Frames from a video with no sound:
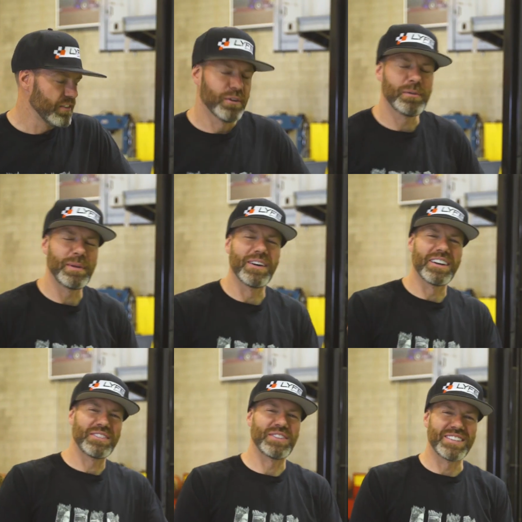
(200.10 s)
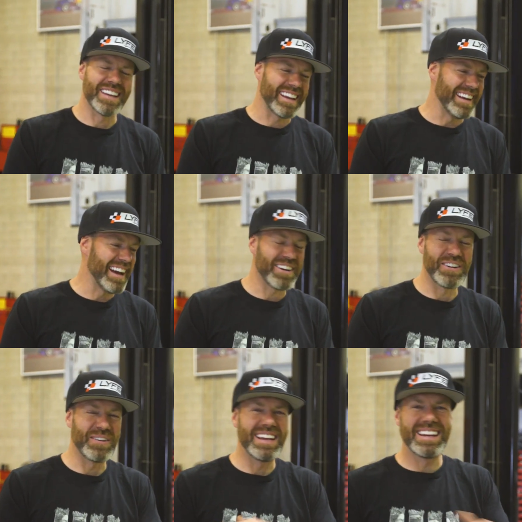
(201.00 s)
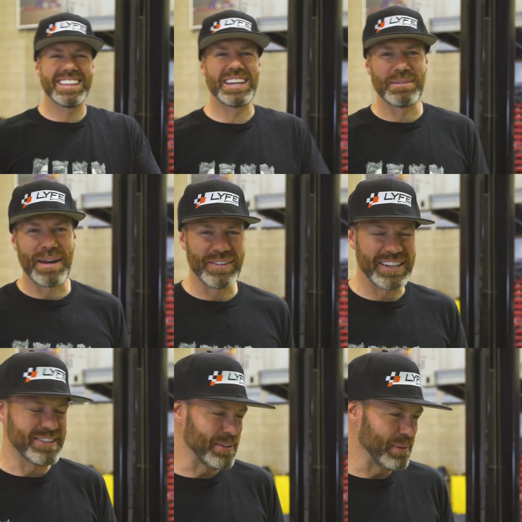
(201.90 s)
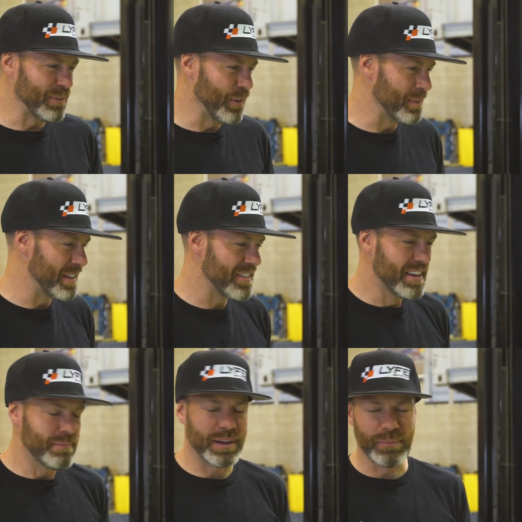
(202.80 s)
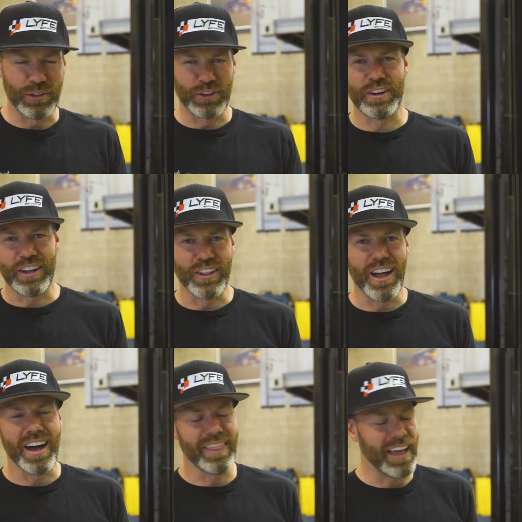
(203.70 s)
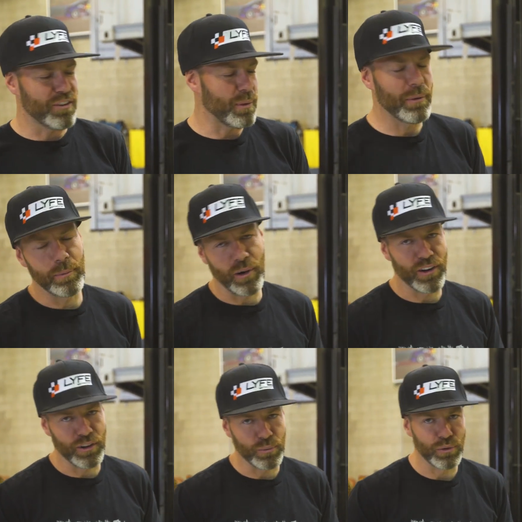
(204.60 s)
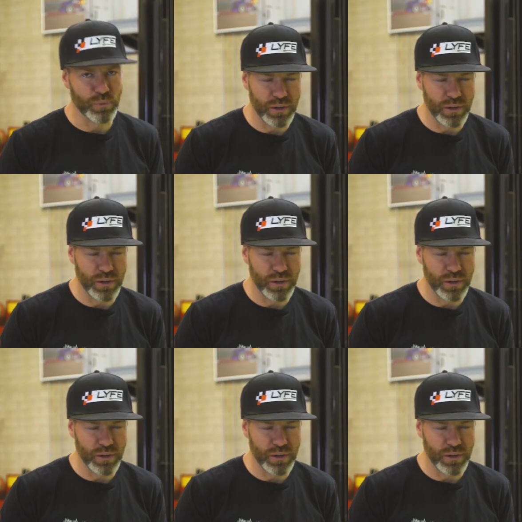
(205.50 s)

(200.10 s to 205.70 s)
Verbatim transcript: So I'm gonna be honest for a second. I don't know anything about diesel performance, but I'm learning a lot, and that's why we partnered with